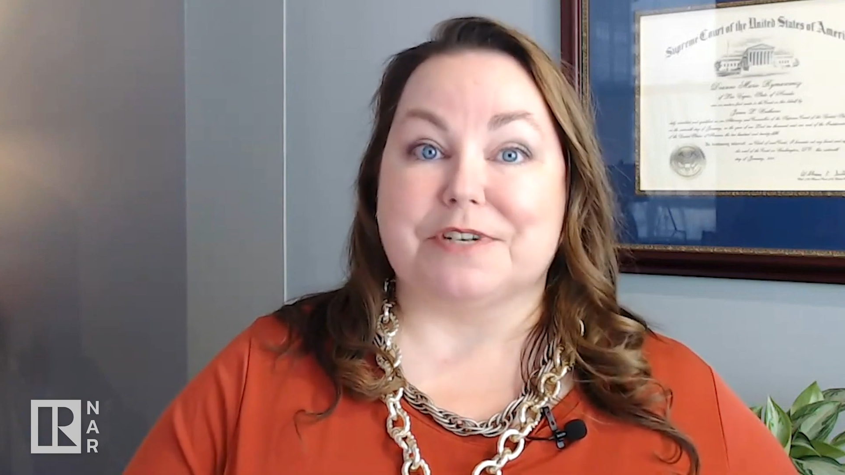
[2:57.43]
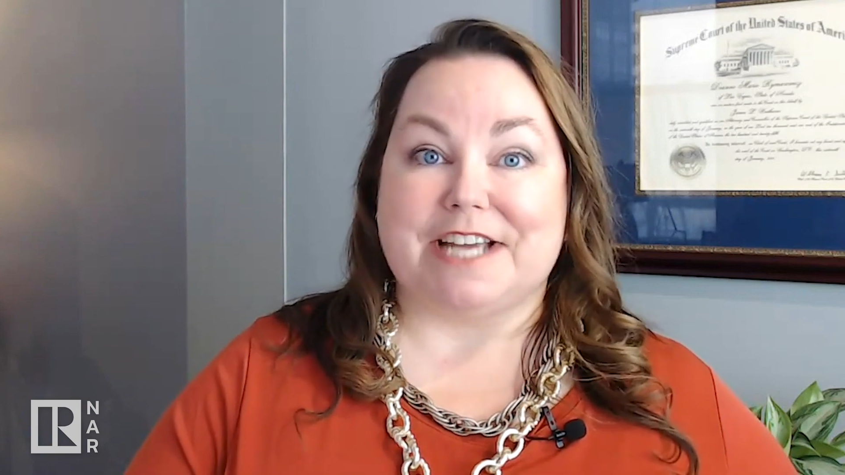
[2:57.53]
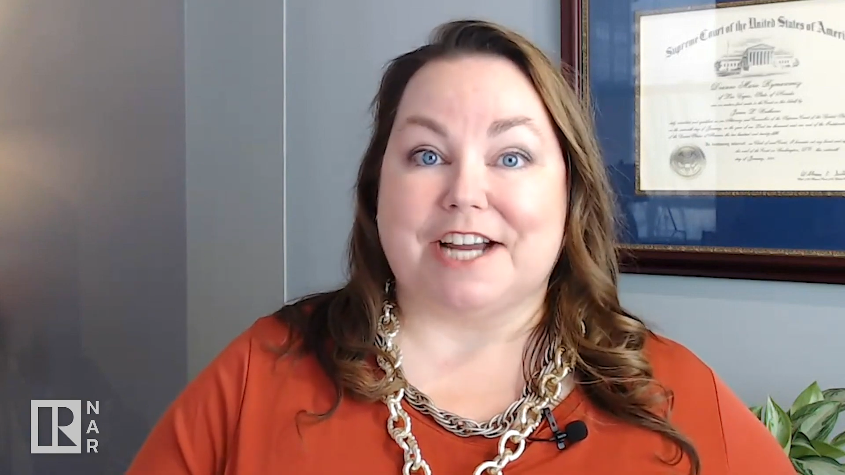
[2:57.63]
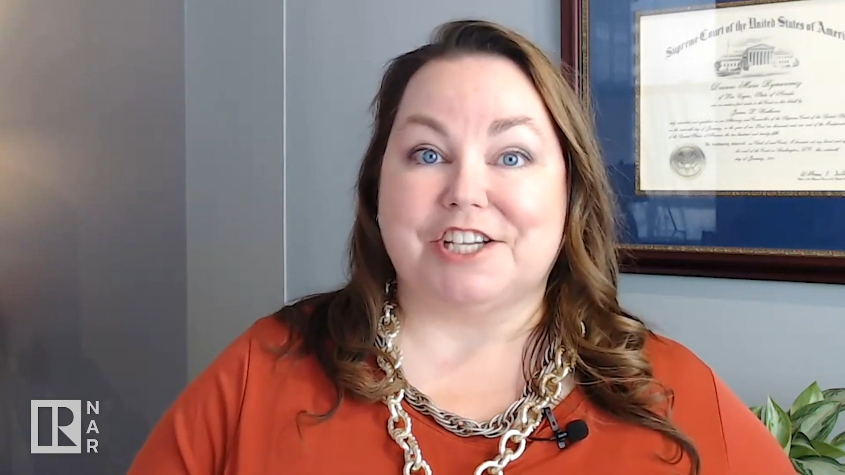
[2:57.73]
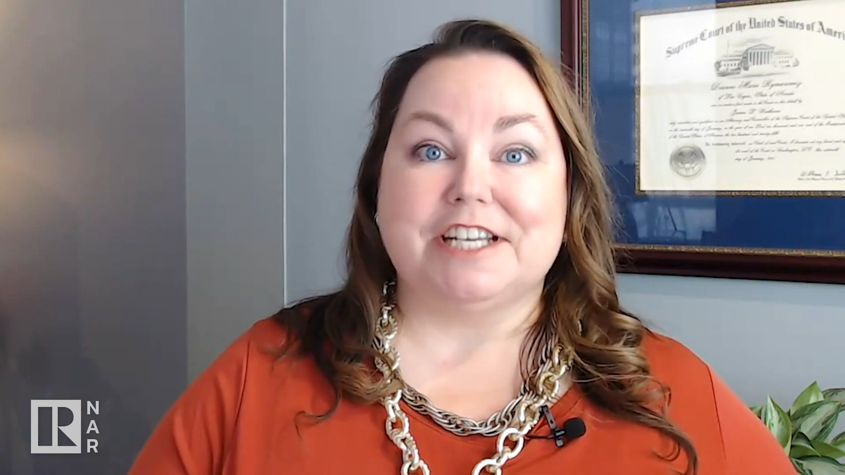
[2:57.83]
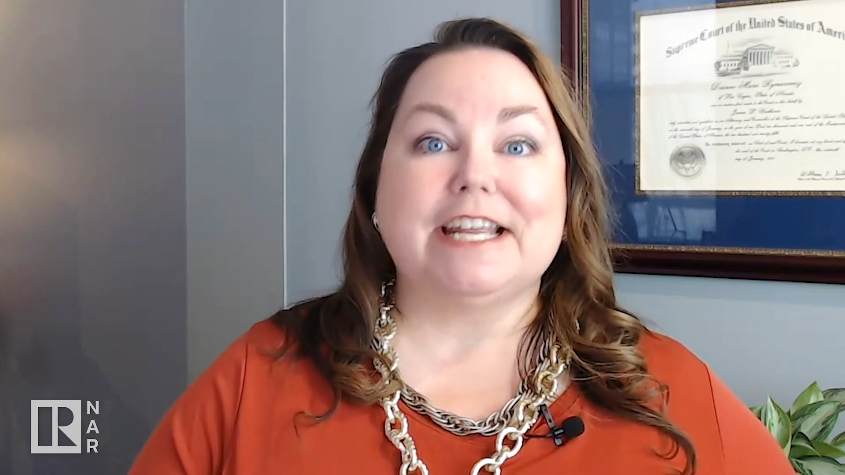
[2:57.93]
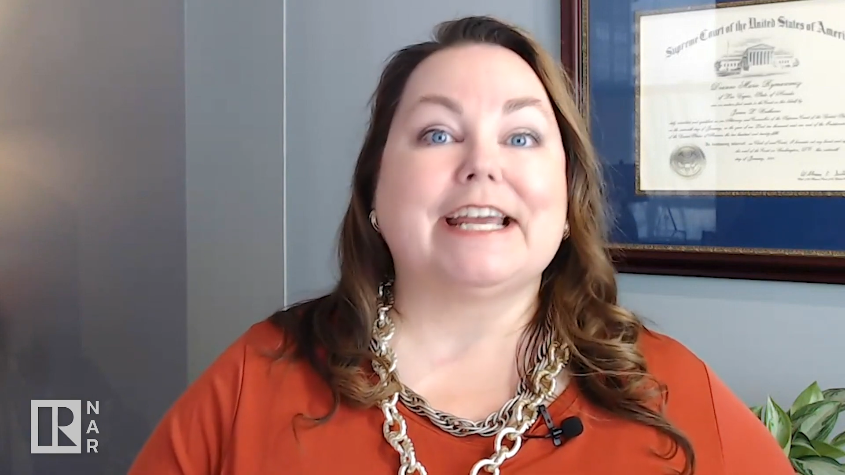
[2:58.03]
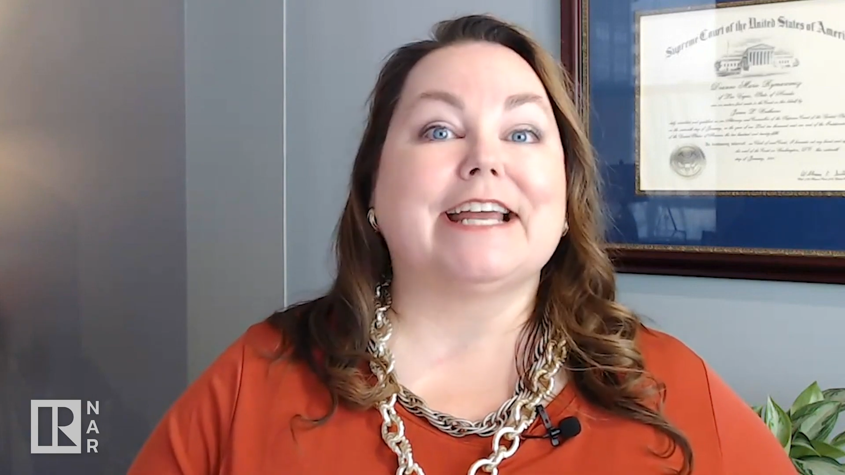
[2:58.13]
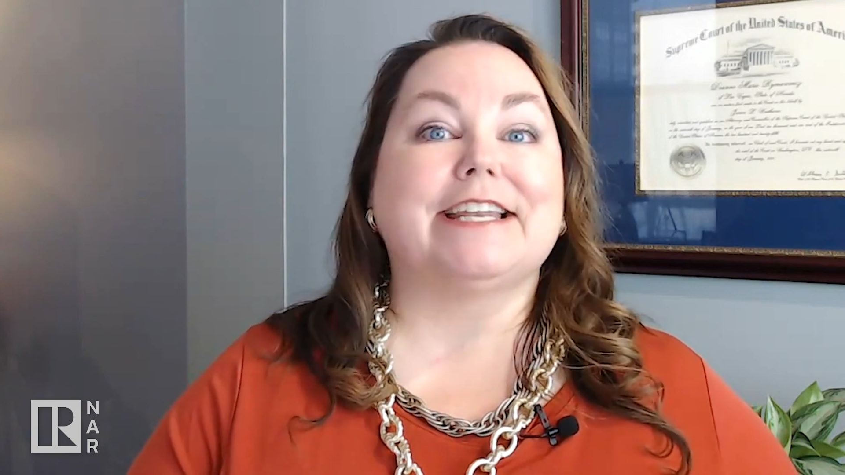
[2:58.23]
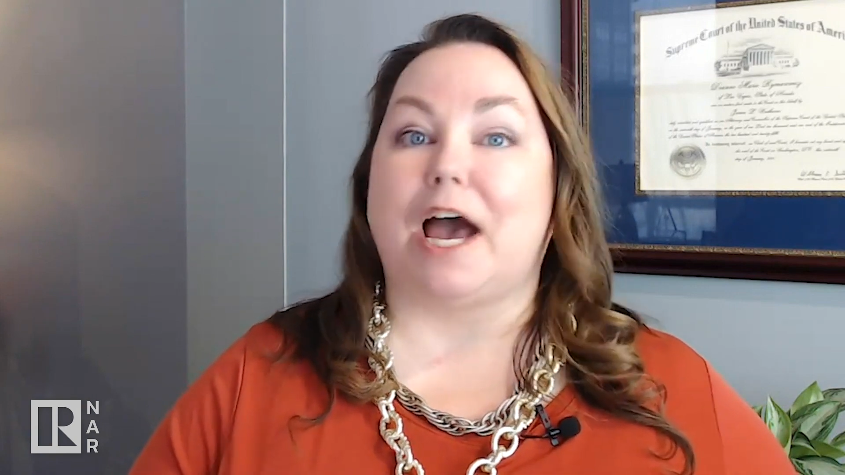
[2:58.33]
protection
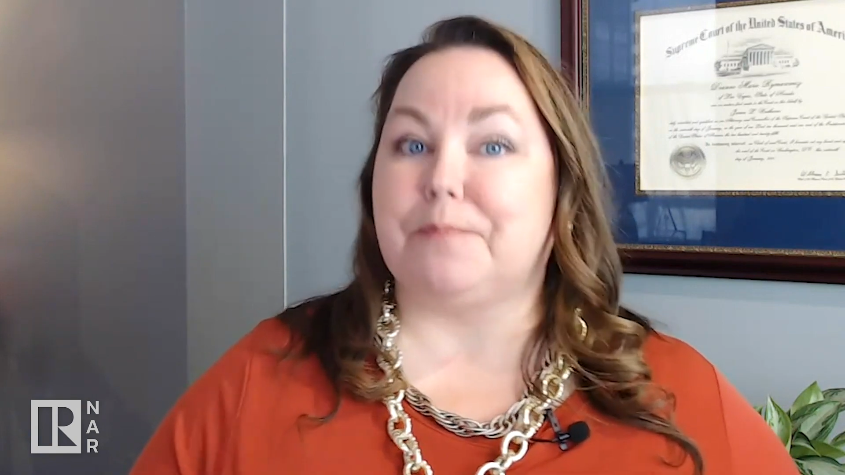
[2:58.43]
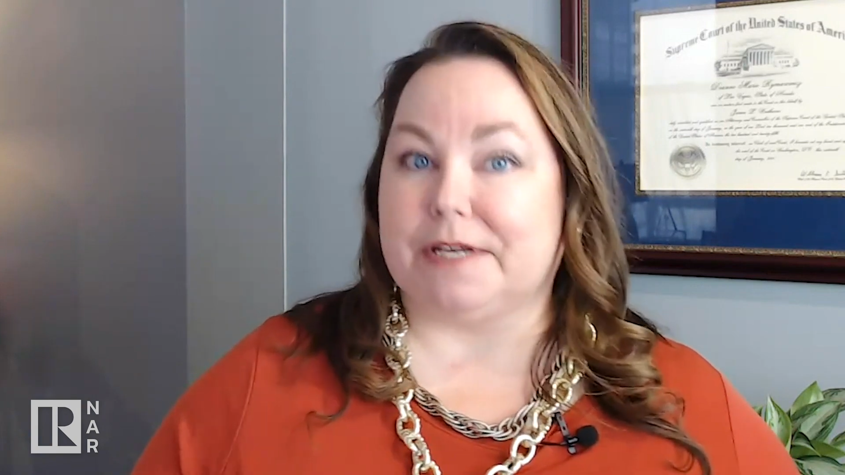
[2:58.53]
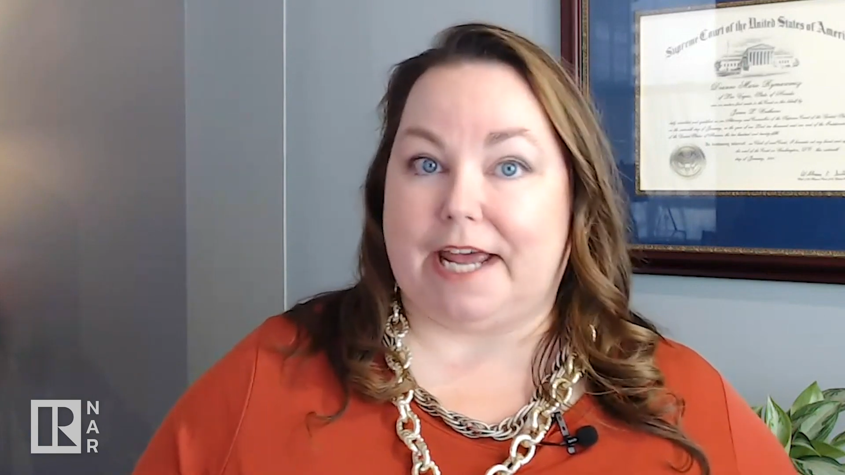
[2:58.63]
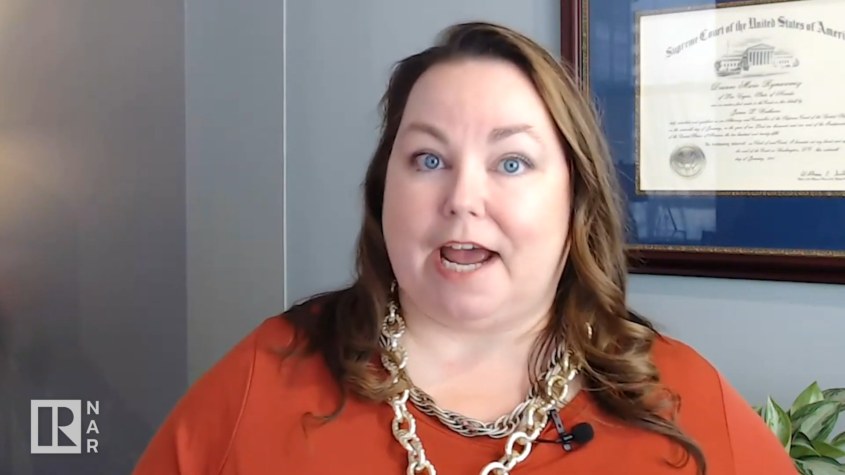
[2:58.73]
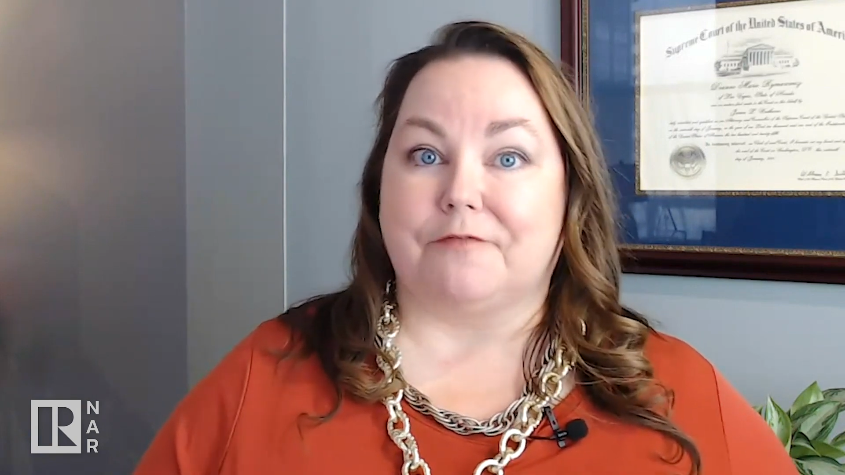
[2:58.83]
cannot be an